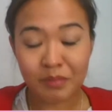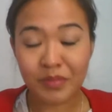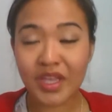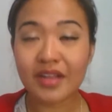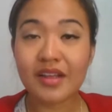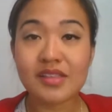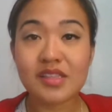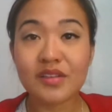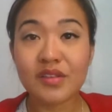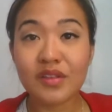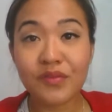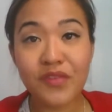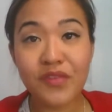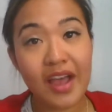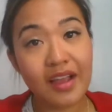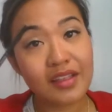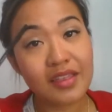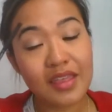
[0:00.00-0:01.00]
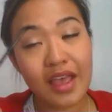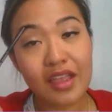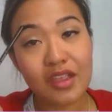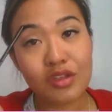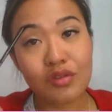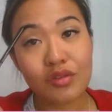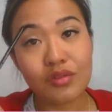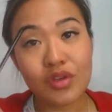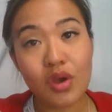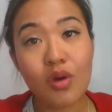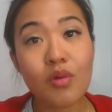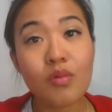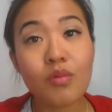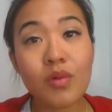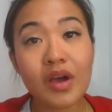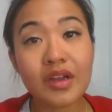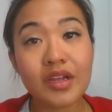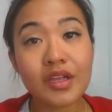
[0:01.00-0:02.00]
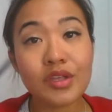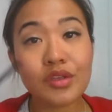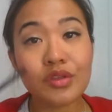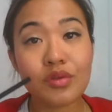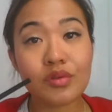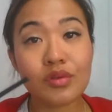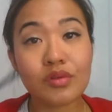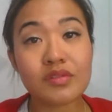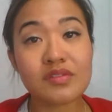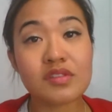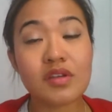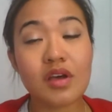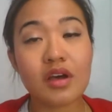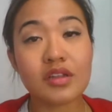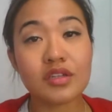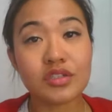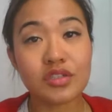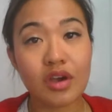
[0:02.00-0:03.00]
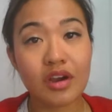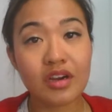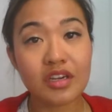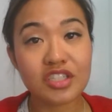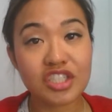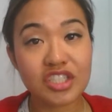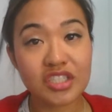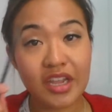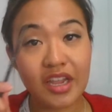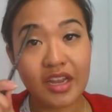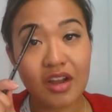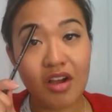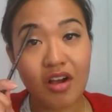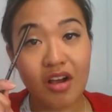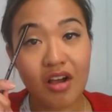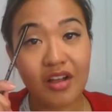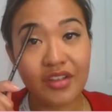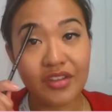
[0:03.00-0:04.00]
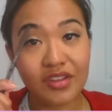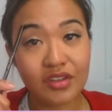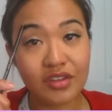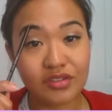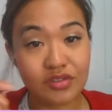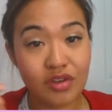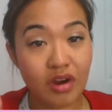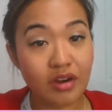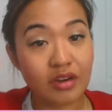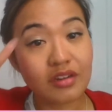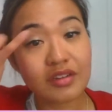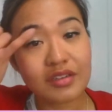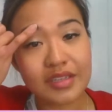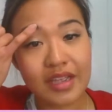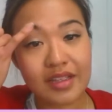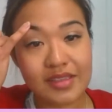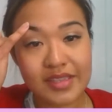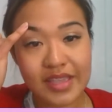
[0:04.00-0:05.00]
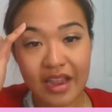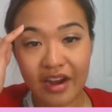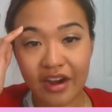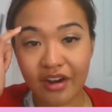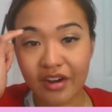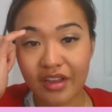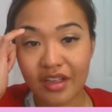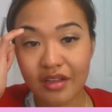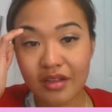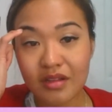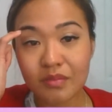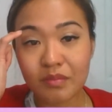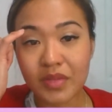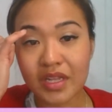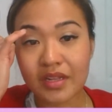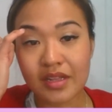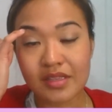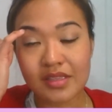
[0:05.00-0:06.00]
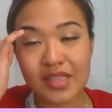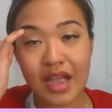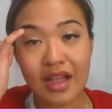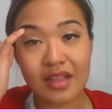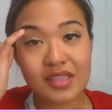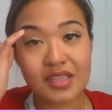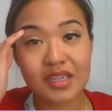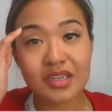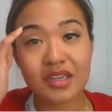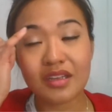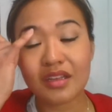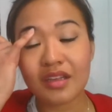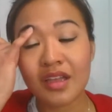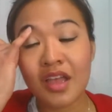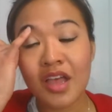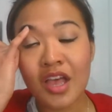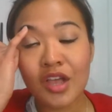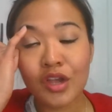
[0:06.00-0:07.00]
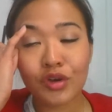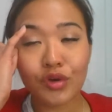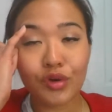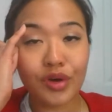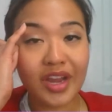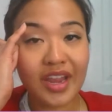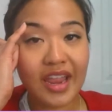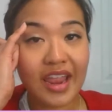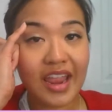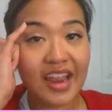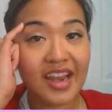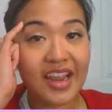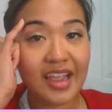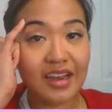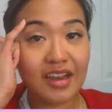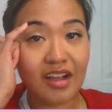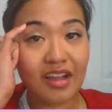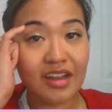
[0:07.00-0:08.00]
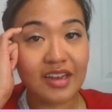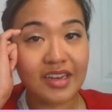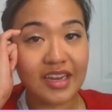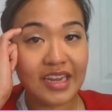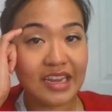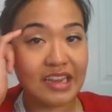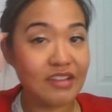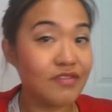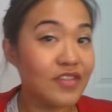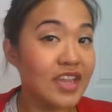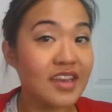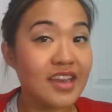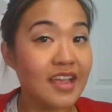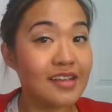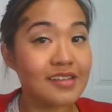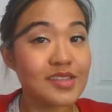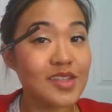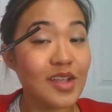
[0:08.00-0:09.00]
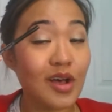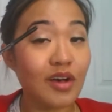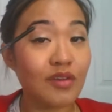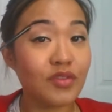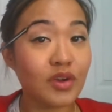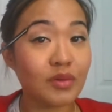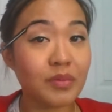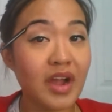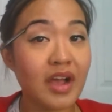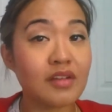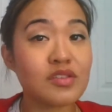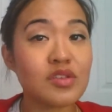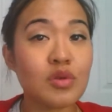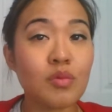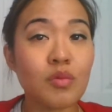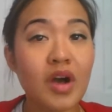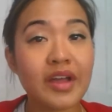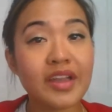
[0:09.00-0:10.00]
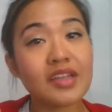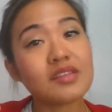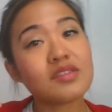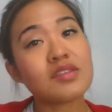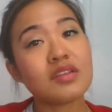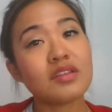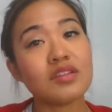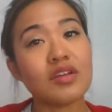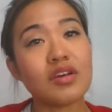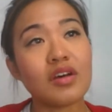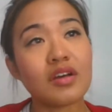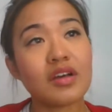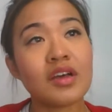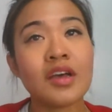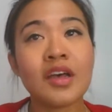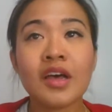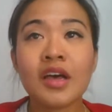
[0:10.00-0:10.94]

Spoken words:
Because of the fact that you don't want to use a dark shade on the darker dense area, because that's going to create an unevenness of your brows. You want it to look